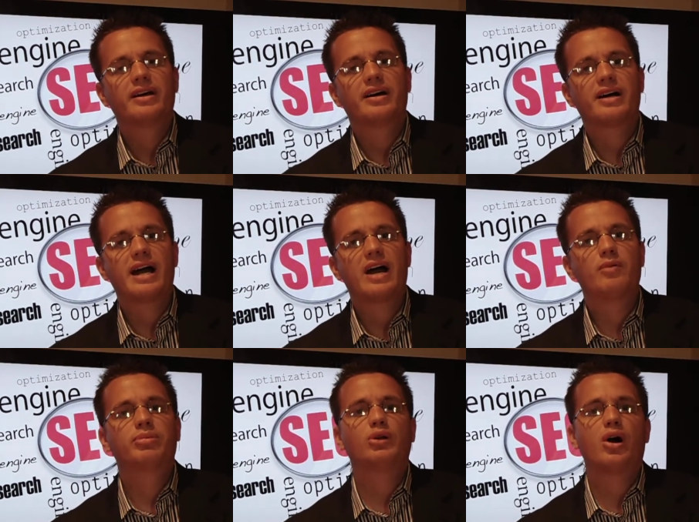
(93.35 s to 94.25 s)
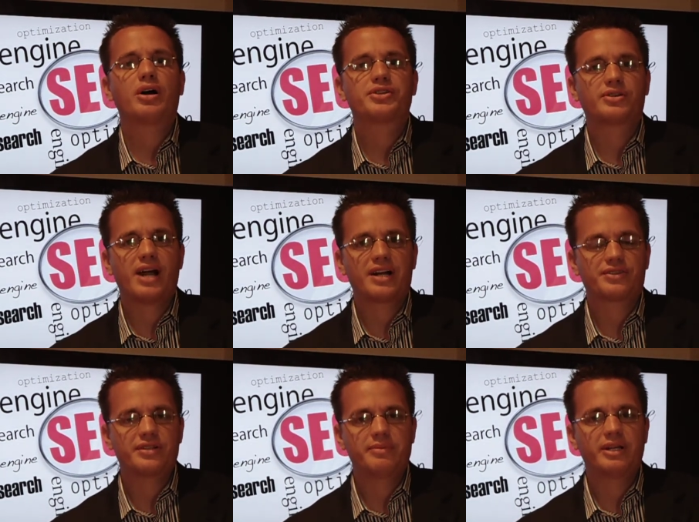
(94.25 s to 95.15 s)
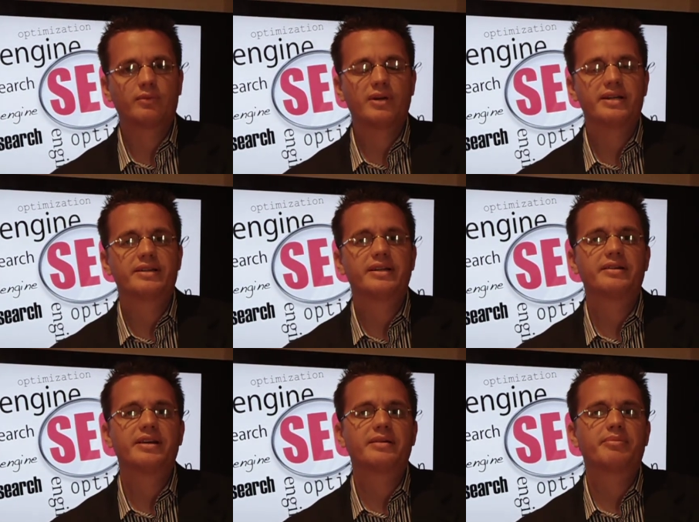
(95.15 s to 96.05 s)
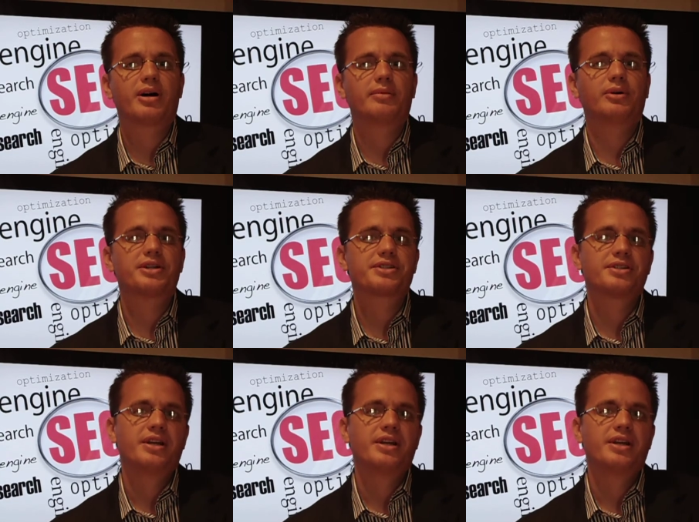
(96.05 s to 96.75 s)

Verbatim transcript: uh, how blogs are actually being written and, and published.